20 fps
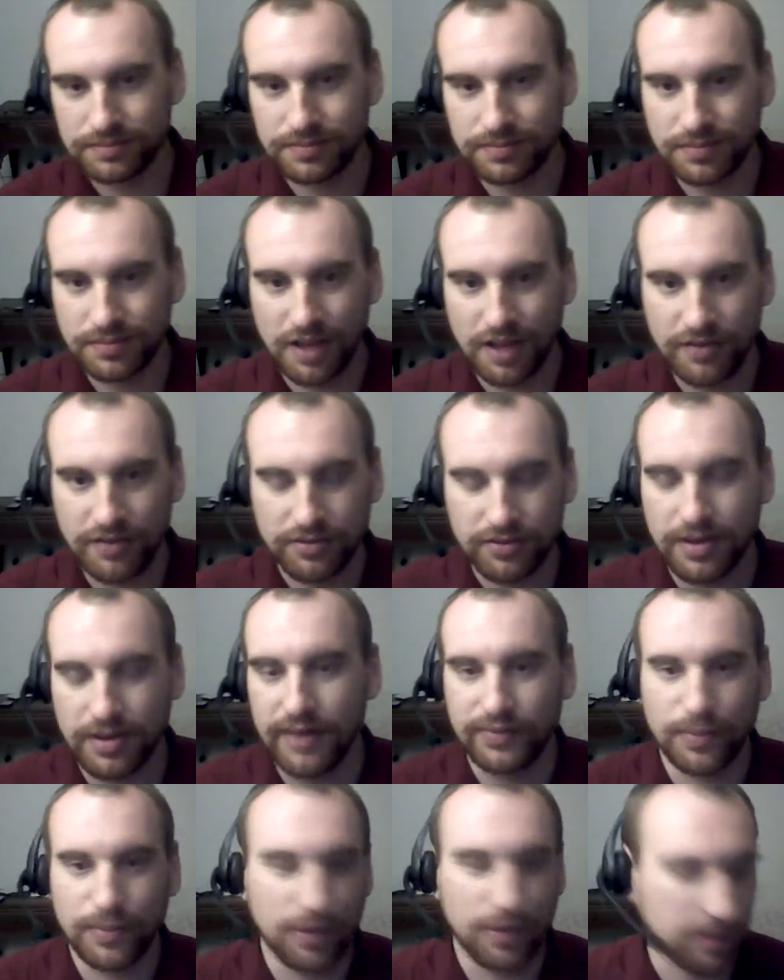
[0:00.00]
Lovecraft
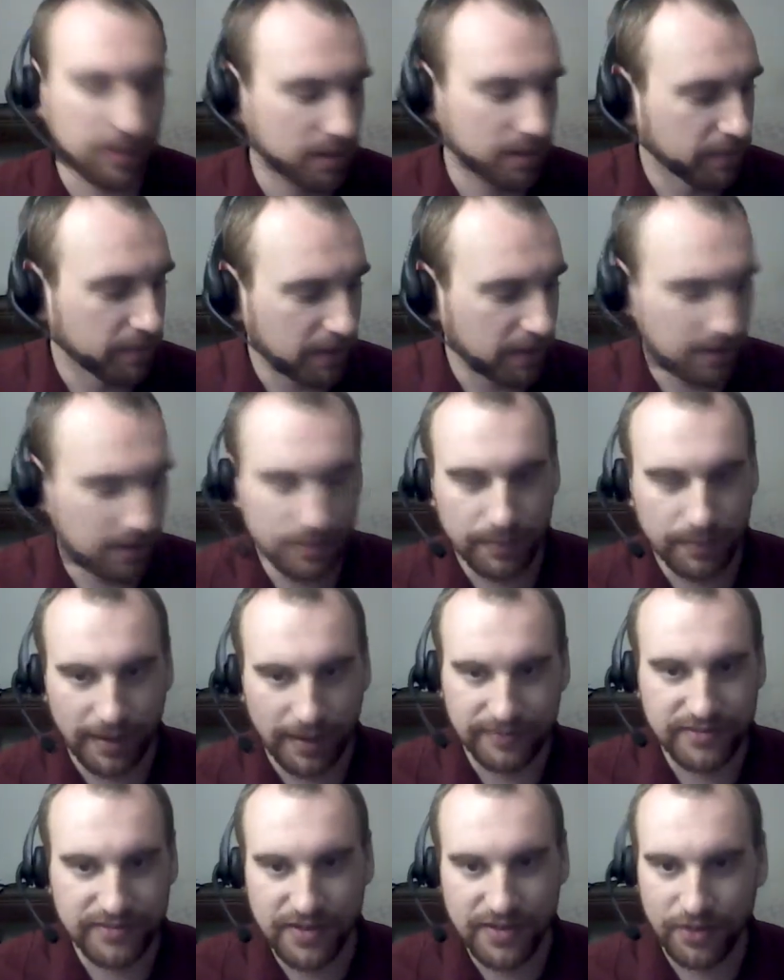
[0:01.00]
book, and I'm like, oh,
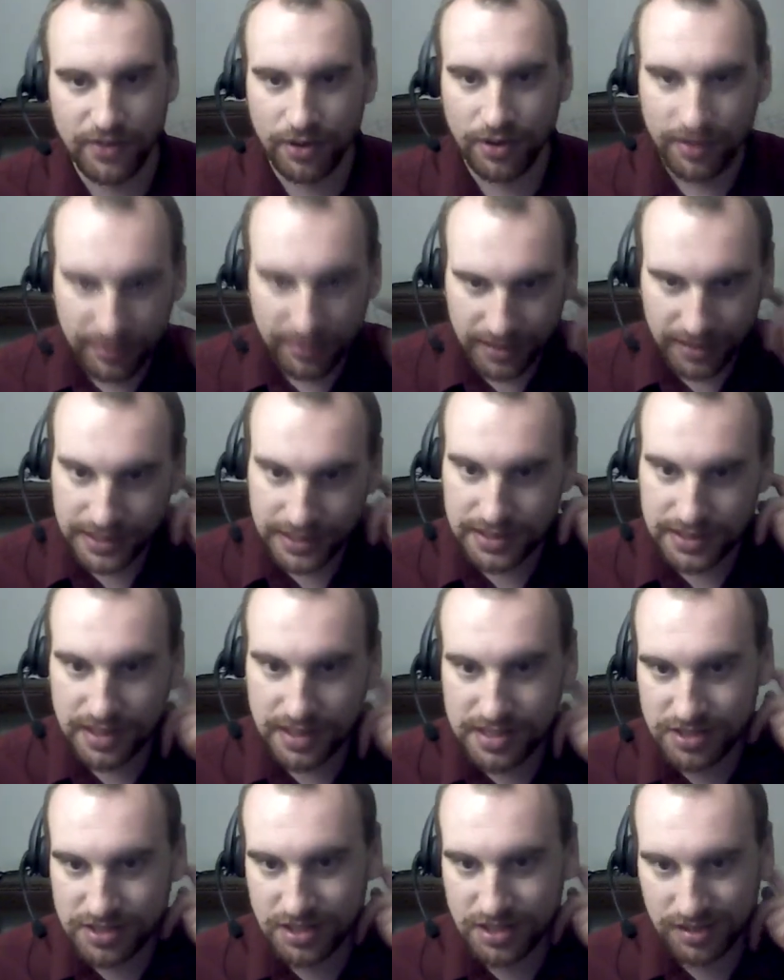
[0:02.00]
I've never heard of this.
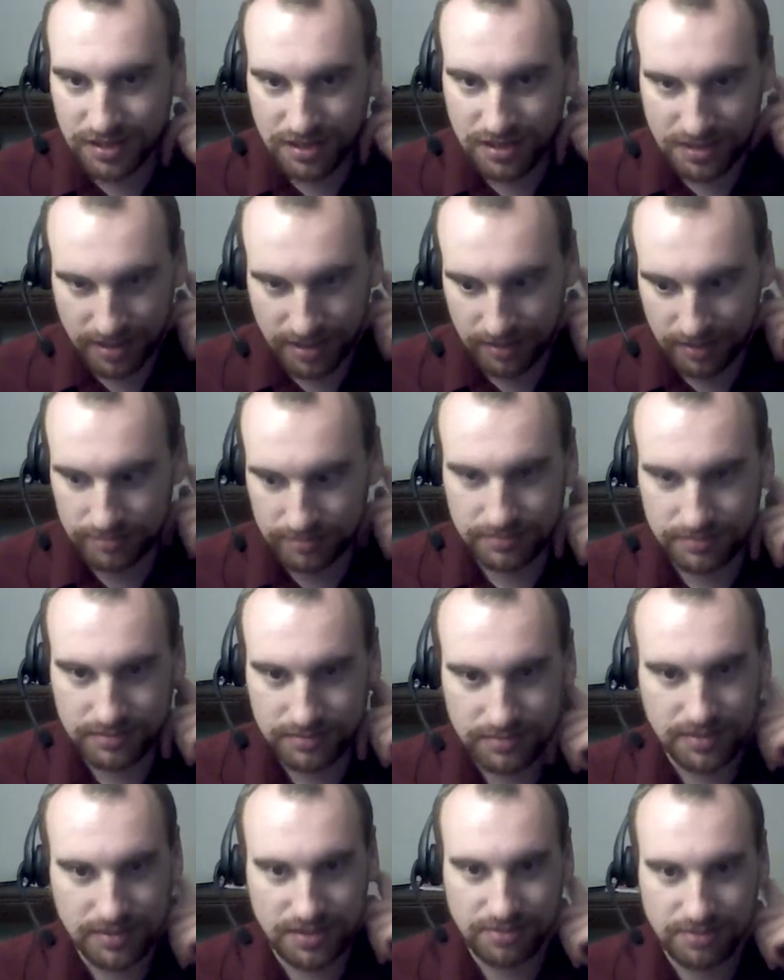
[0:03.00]
Let's check this out.
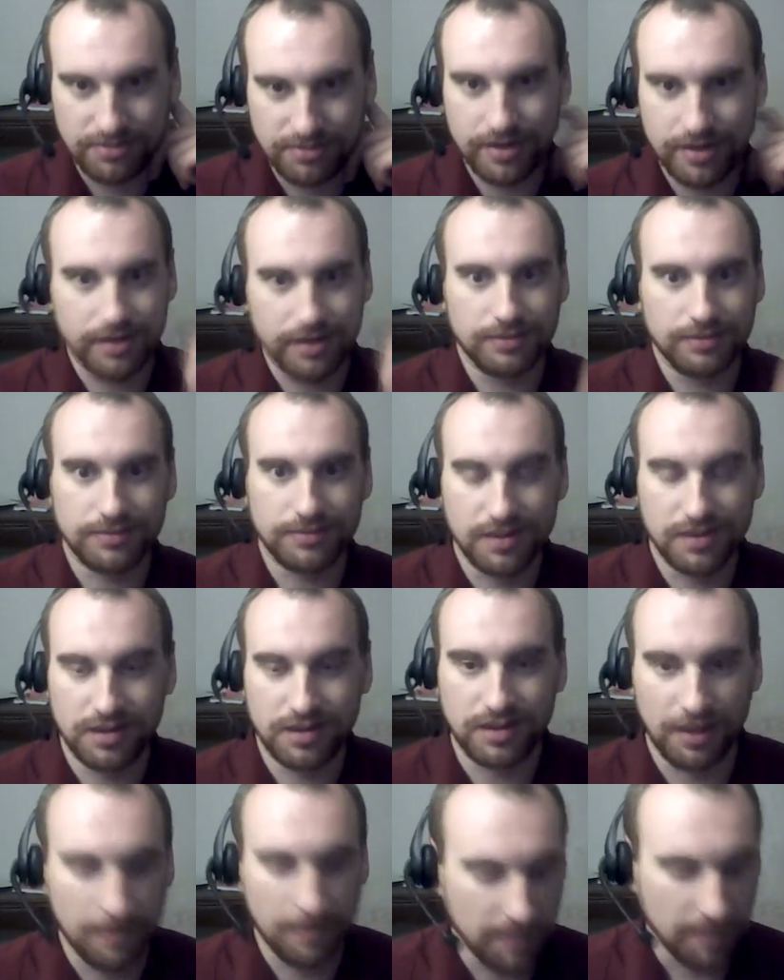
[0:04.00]
It's great.
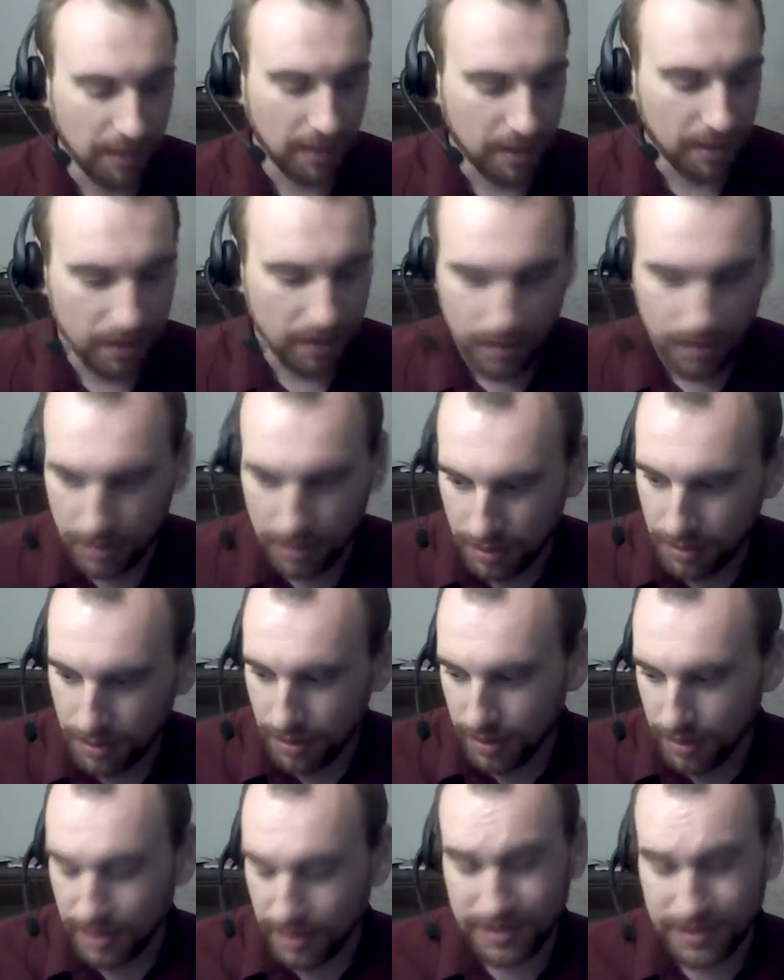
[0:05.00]
Hey.
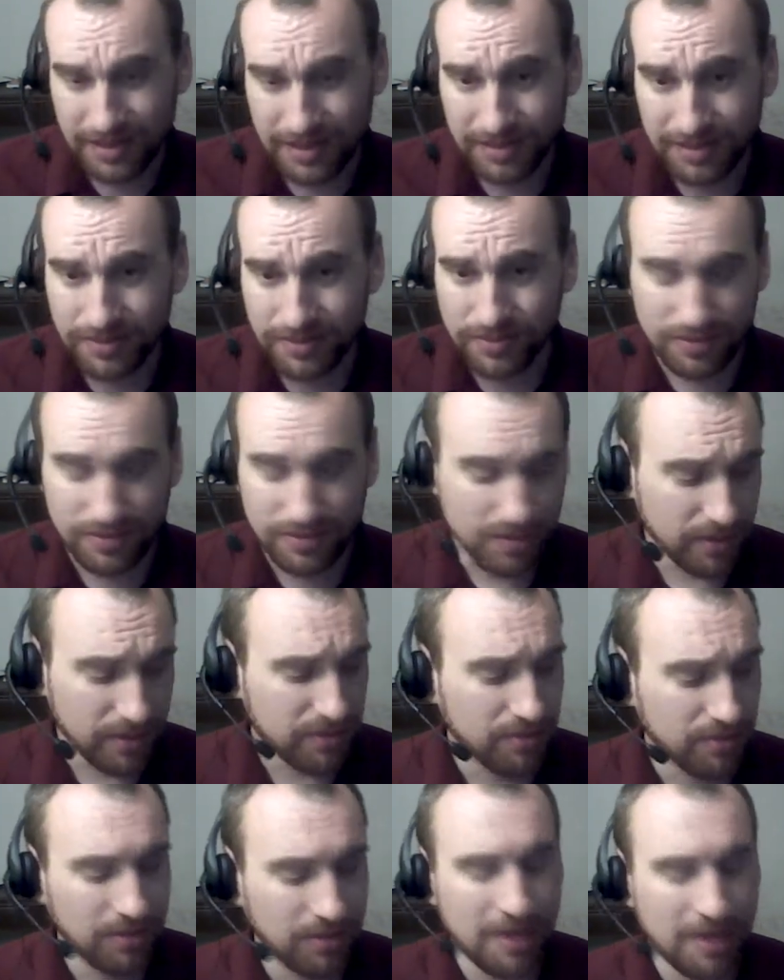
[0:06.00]
And then going
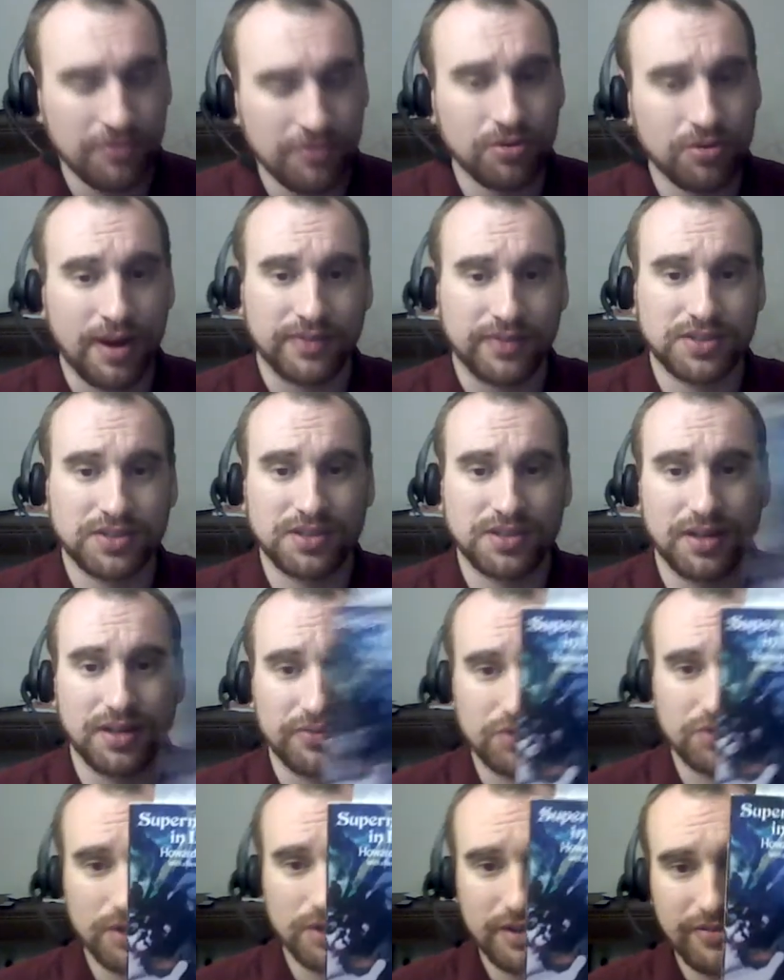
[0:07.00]
through Lovecraft stuff,
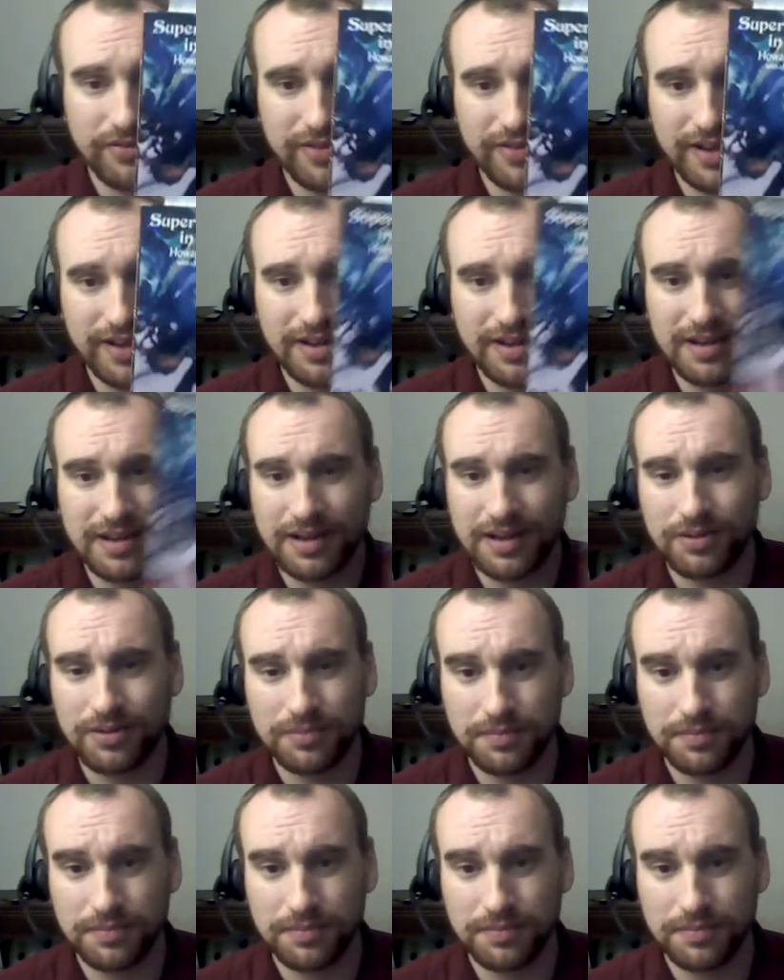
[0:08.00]
trying to find out